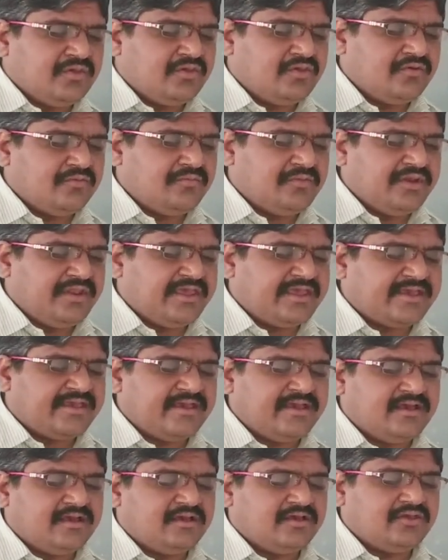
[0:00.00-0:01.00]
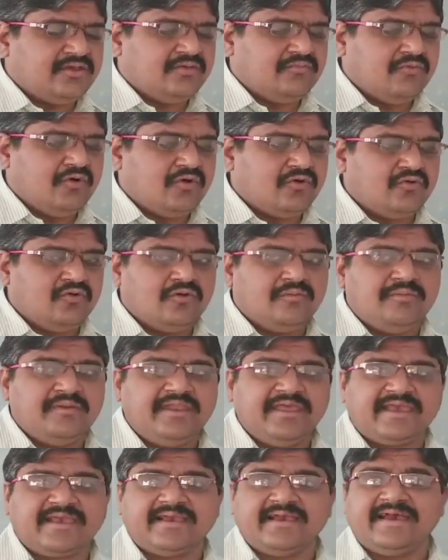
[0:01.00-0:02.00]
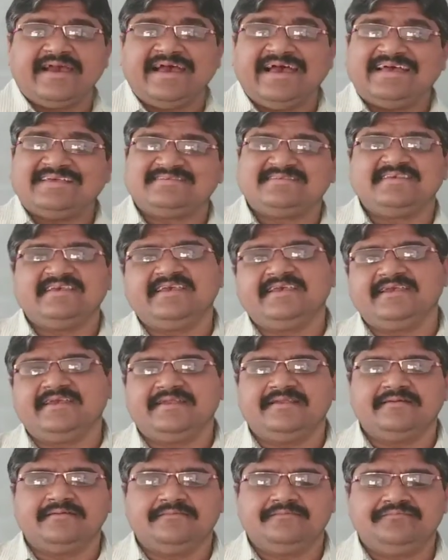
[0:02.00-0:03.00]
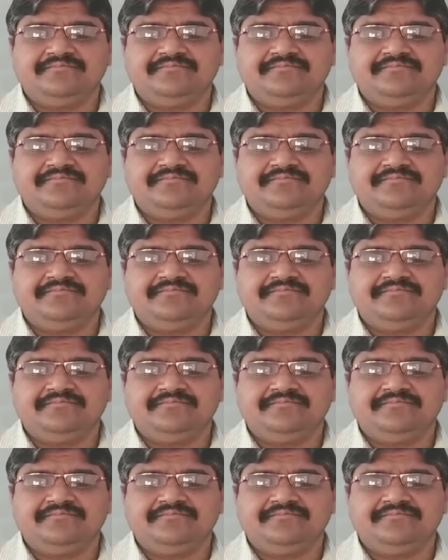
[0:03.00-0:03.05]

hemoglobinic acid.